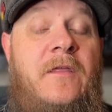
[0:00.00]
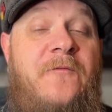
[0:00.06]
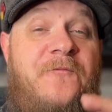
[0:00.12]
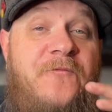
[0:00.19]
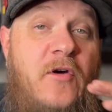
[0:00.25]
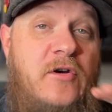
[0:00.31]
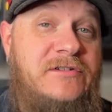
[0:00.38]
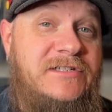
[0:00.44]
The
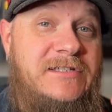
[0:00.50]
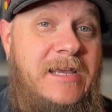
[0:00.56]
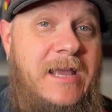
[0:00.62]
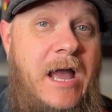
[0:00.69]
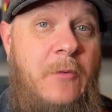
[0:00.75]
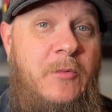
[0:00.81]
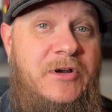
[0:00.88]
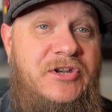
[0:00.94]
first
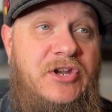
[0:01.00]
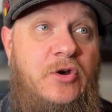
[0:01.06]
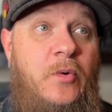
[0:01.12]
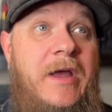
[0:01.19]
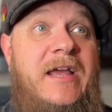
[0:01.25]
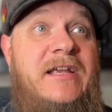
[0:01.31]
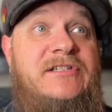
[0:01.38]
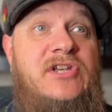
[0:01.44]
thing I would
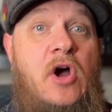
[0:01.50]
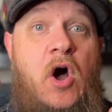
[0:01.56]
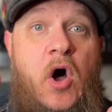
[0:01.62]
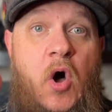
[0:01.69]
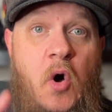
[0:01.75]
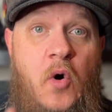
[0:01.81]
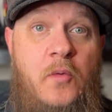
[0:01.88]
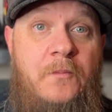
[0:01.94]
do is
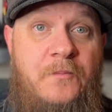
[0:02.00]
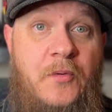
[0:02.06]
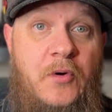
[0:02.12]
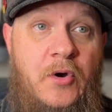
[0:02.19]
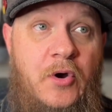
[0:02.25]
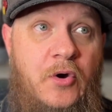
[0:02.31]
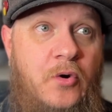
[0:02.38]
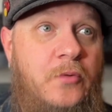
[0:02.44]

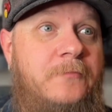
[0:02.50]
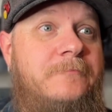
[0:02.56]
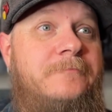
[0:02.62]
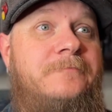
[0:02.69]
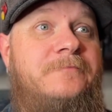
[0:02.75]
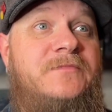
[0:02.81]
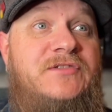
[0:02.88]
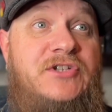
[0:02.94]
homebrew
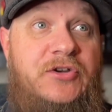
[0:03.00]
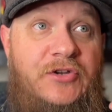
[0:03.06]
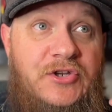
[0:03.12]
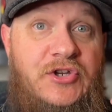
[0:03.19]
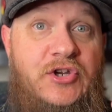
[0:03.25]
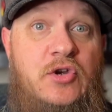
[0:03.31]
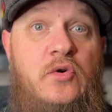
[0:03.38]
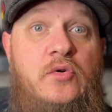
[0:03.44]
to
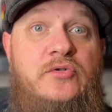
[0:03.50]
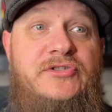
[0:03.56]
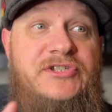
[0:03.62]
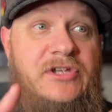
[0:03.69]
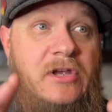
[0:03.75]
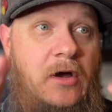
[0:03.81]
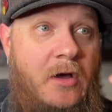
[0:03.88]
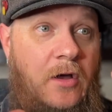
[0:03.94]

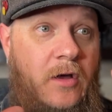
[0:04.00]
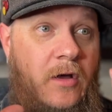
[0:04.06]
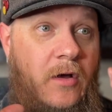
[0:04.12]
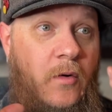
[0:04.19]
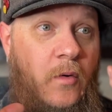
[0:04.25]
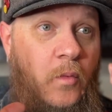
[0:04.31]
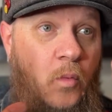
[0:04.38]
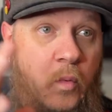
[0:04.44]
use
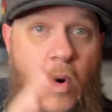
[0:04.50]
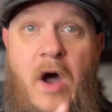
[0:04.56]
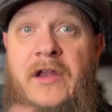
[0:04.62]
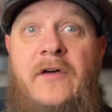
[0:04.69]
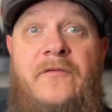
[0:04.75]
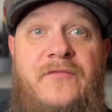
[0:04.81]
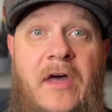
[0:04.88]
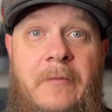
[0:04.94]

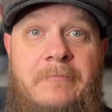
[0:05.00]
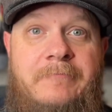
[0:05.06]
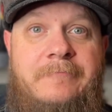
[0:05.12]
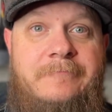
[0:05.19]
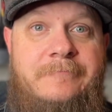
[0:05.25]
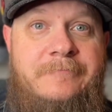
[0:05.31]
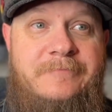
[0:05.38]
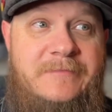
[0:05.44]
one of them.
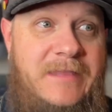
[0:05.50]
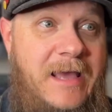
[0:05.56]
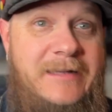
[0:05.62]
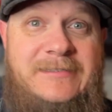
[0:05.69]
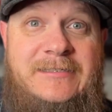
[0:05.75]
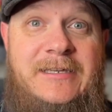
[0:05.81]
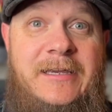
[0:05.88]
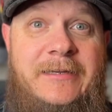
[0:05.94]

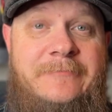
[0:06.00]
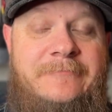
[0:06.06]
That's it.